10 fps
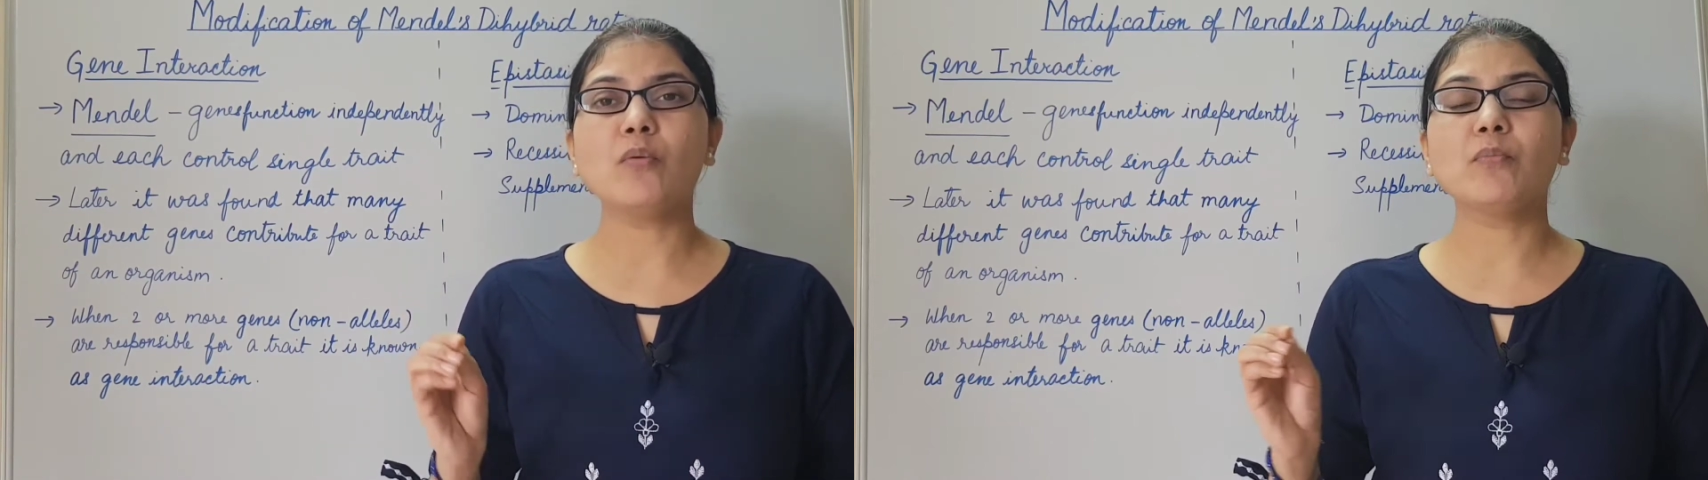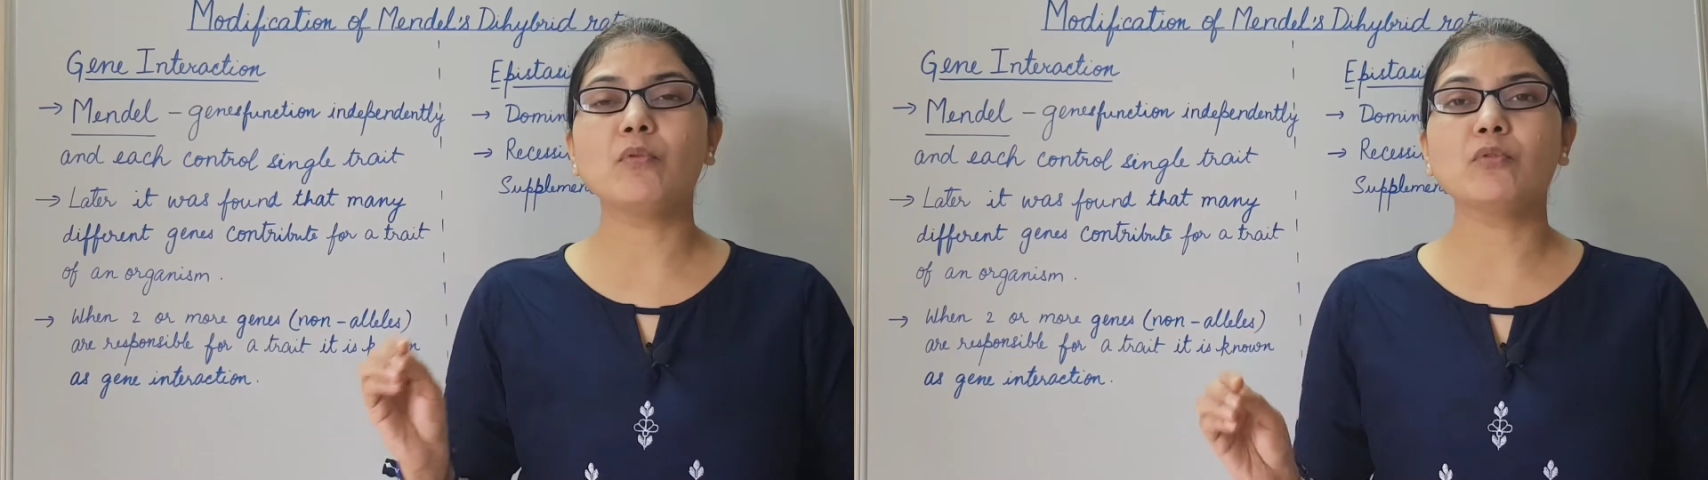
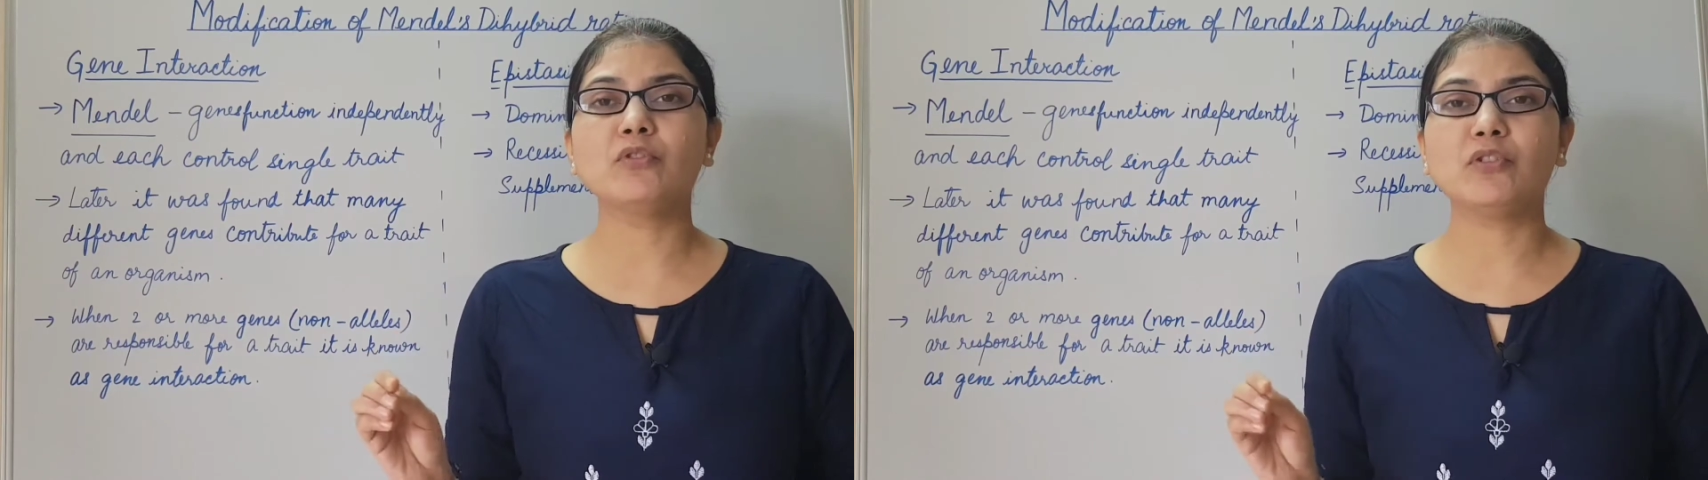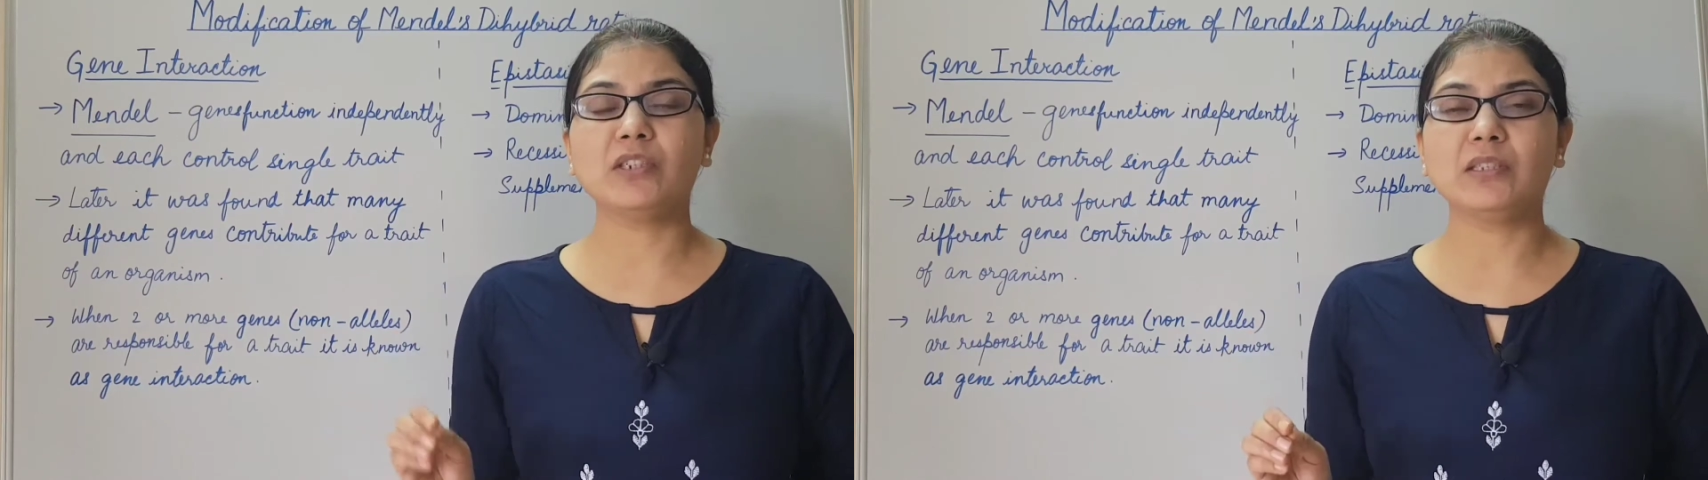more
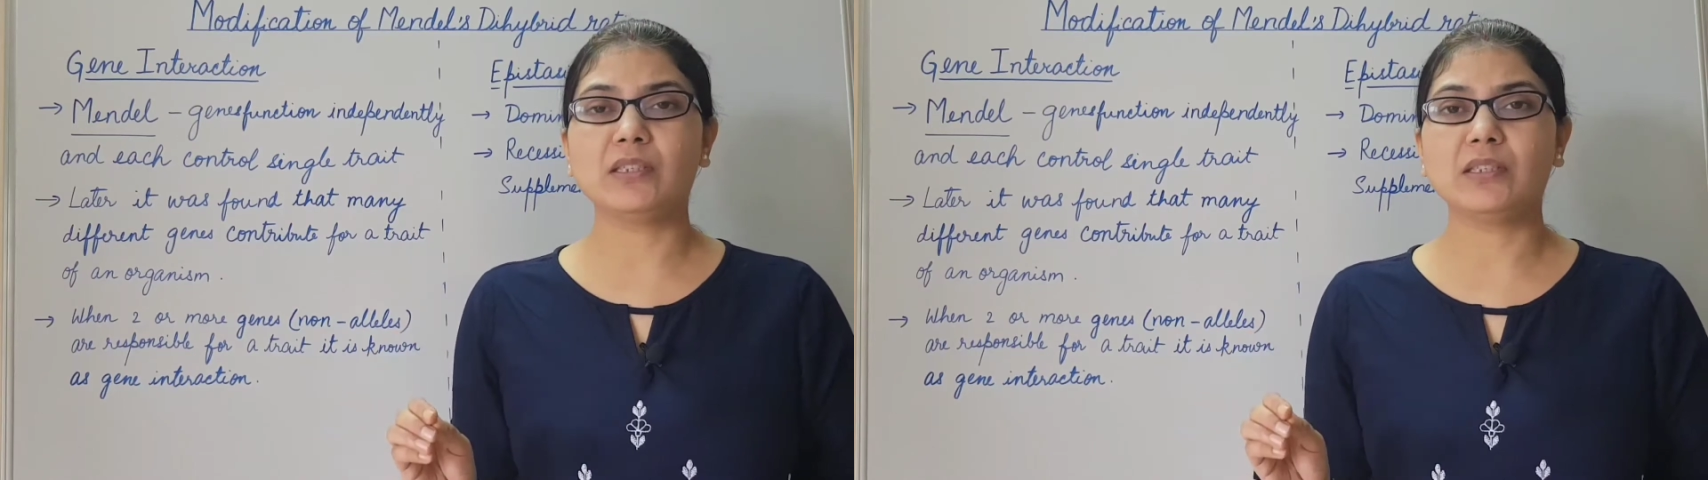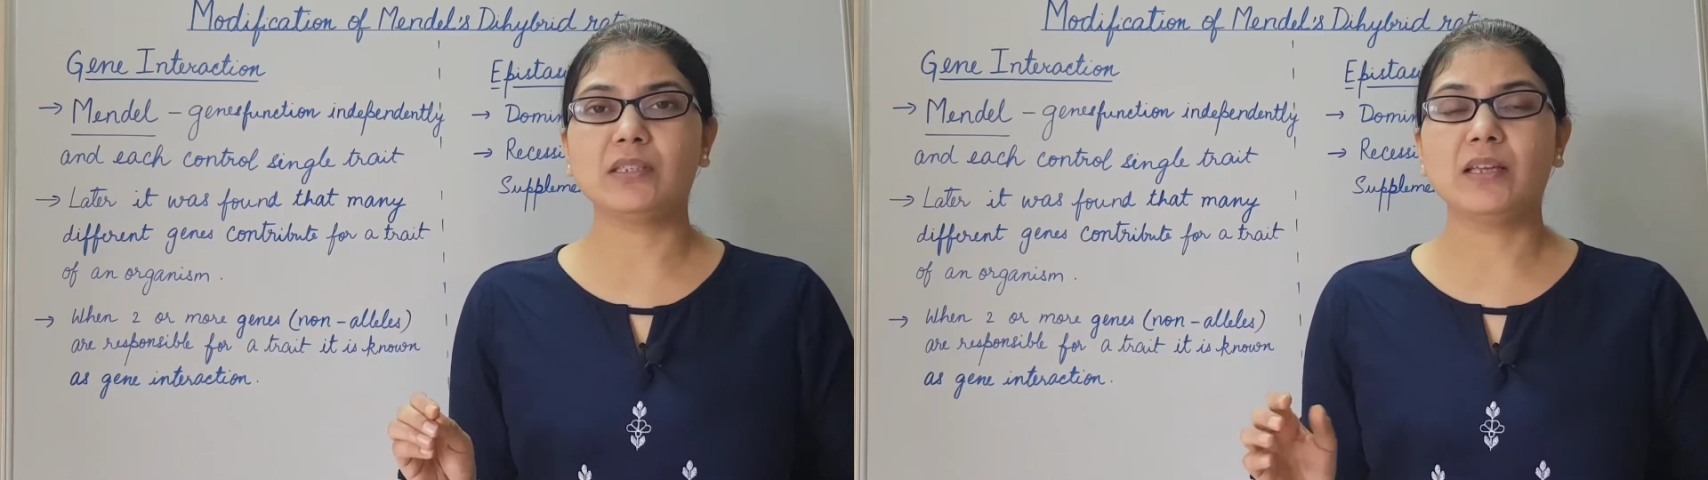
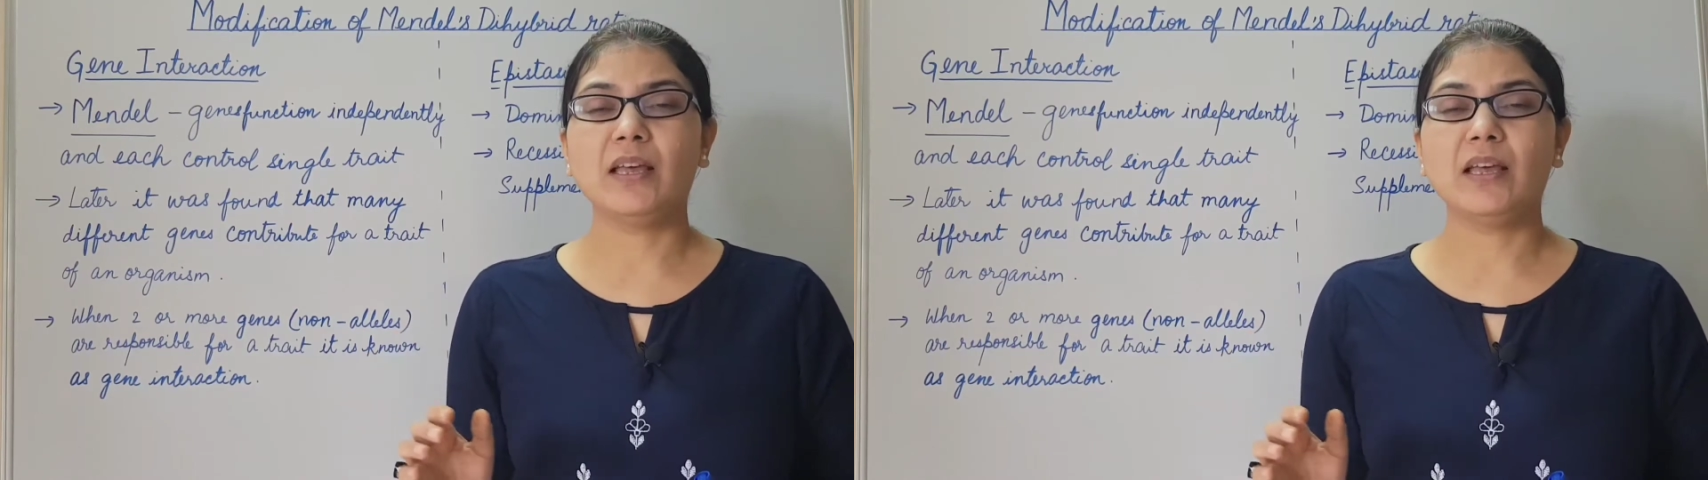genes